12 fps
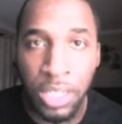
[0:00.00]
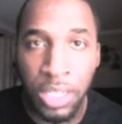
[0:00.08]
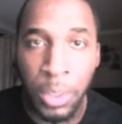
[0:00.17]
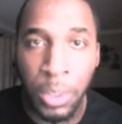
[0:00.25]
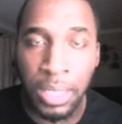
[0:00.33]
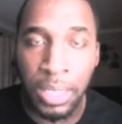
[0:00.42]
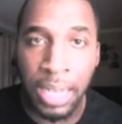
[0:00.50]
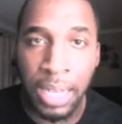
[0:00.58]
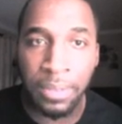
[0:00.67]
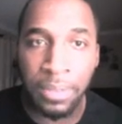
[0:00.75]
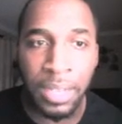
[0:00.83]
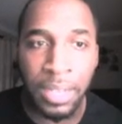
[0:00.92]
So it's a lot
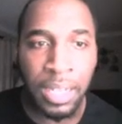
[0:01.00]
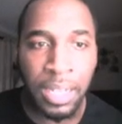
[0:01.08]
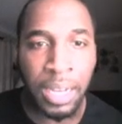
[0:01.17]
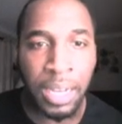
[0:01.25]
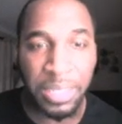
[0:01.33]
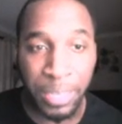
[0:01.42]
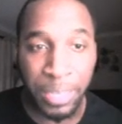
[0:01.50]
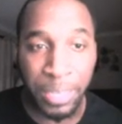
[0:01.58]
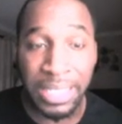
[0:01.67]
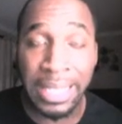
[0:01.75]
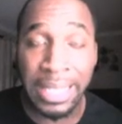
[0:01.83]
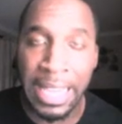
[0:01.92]
of it's
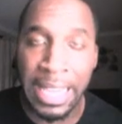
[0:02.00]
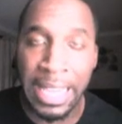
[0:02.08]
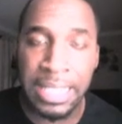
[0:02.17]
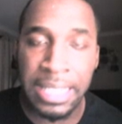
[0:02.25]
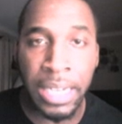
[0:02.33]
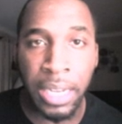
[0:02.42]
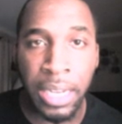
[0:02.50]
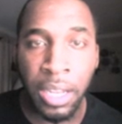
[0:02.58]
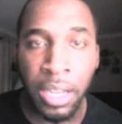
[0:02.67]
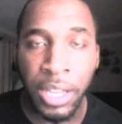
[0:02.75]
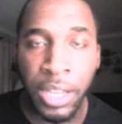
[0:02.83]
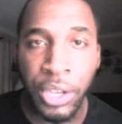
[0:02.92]
basically a case study
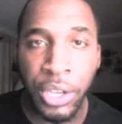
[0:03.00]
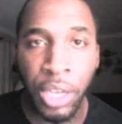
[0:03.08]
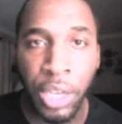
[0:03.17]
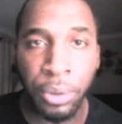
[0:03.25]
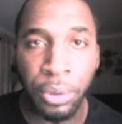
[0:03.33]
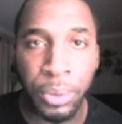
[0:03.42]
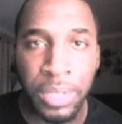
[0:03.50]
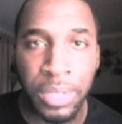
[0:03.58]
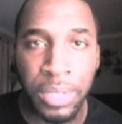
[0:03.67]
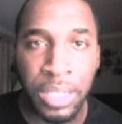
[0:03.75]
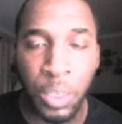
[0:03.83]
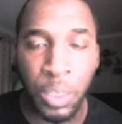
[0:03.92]
that you can go through and
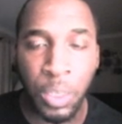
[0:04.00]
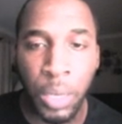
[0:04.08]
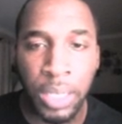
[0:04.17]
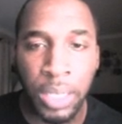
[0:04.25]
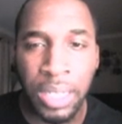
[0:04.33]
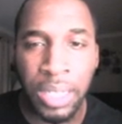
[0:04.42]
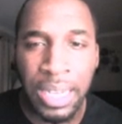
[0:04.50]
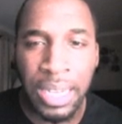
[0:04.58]
see someone